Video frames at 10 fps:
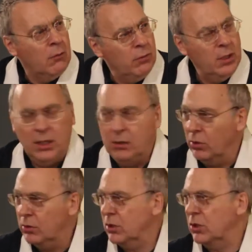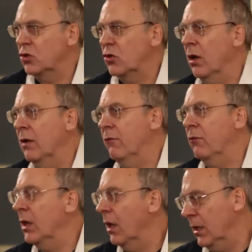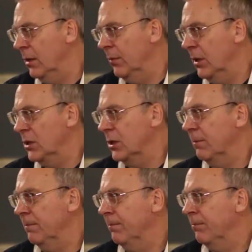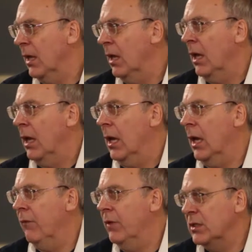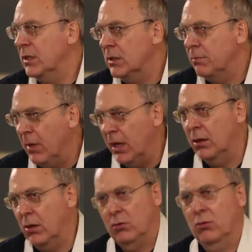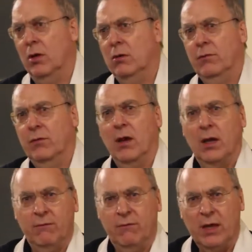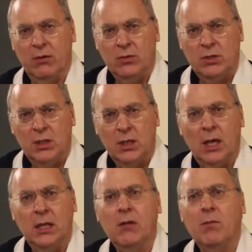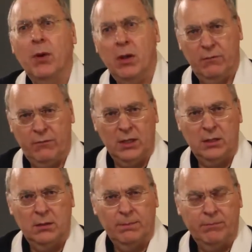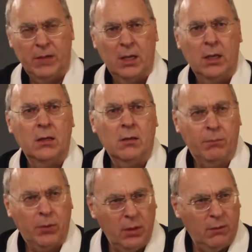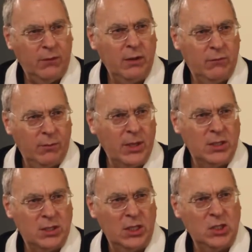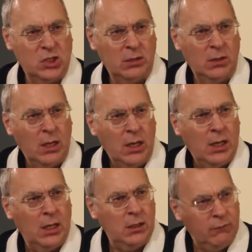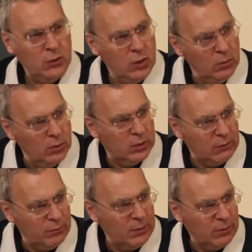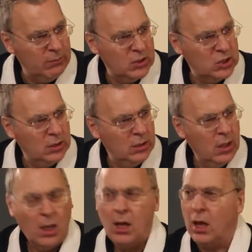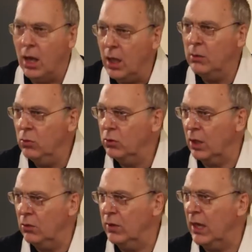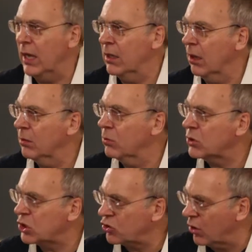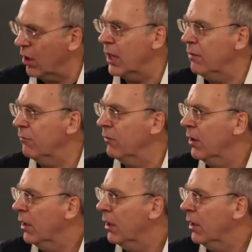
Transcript: I really want to strive for enlightenment. And there's this mango grove that I found, and it's perfect. It's perfect for meditation. And if you will give me permission, I will go there and I will strive